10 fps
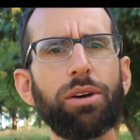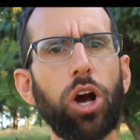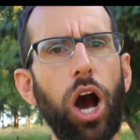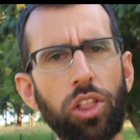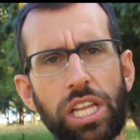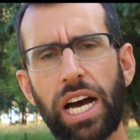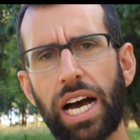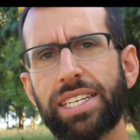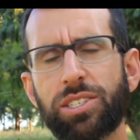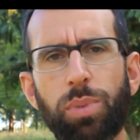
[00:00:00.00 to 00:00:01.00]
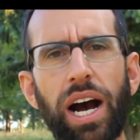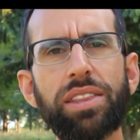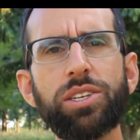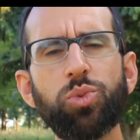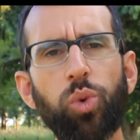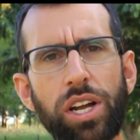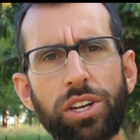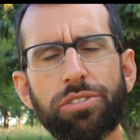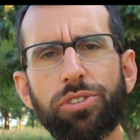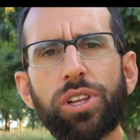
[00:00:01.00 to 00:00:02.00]
colonized by these
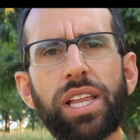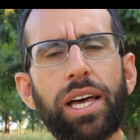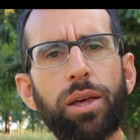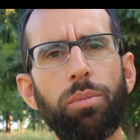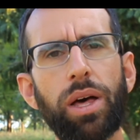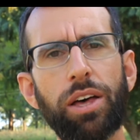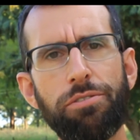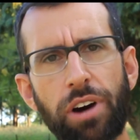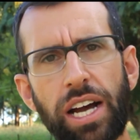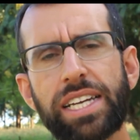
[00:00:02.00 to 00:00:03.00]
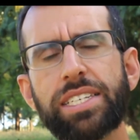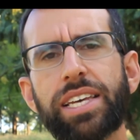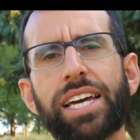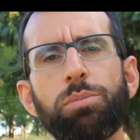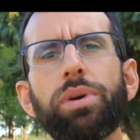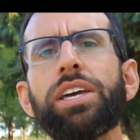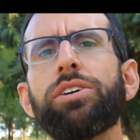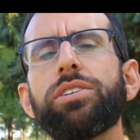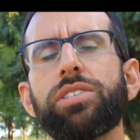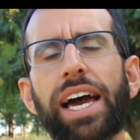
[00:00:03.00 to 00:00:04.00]
wonderful fungus and
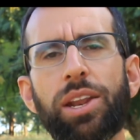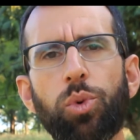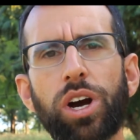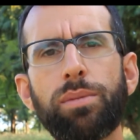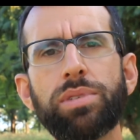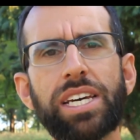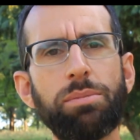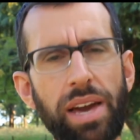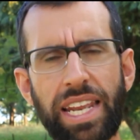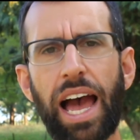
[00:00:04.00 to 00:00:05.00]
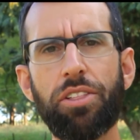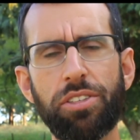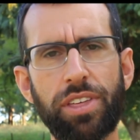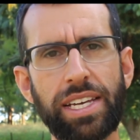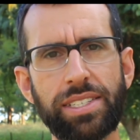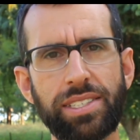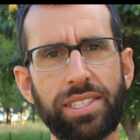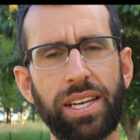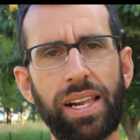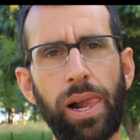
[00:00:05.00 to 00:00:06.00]
beetles and worms and many other
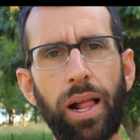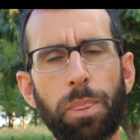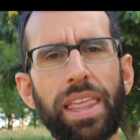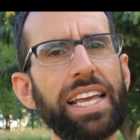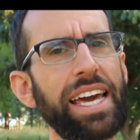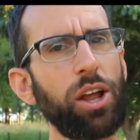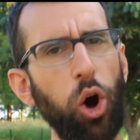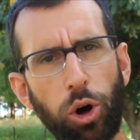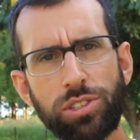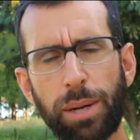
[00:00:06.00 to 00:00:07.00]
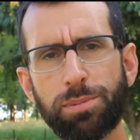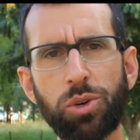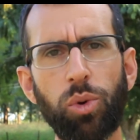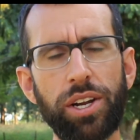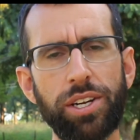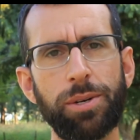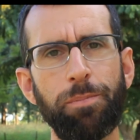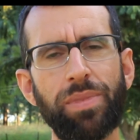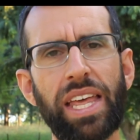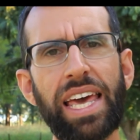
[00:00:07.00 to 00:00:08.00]
things, it can hold up to water,
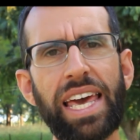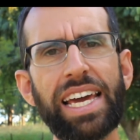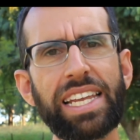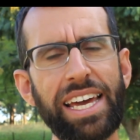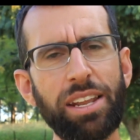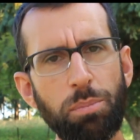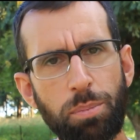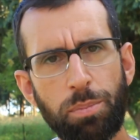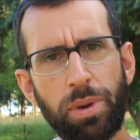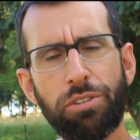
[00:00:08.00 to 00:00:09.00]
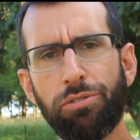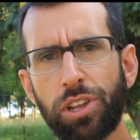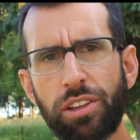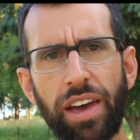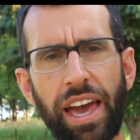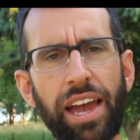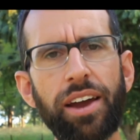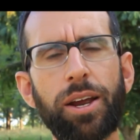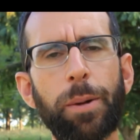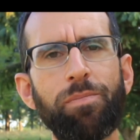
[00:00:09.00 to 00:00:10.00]
it can be full of
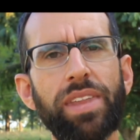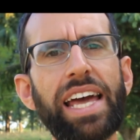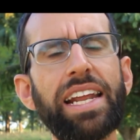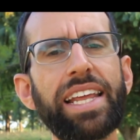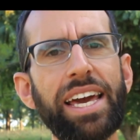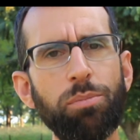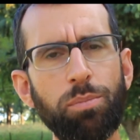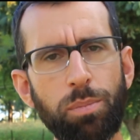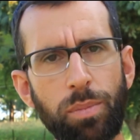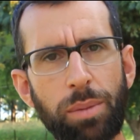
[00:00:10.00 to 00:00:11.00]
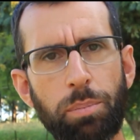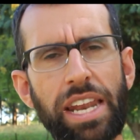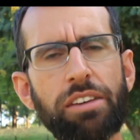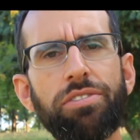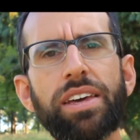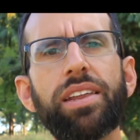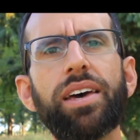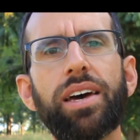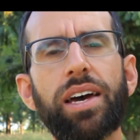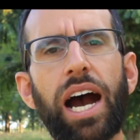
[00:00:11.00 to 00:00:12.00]
air, and it can benefit
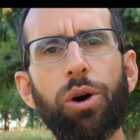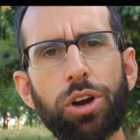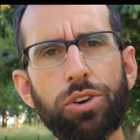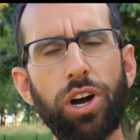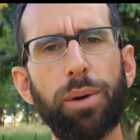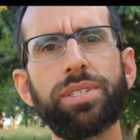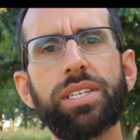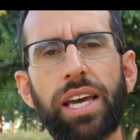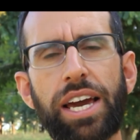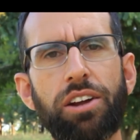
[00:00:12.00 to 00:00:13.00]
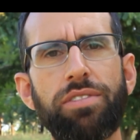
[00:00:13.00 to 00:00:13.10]
our crops and our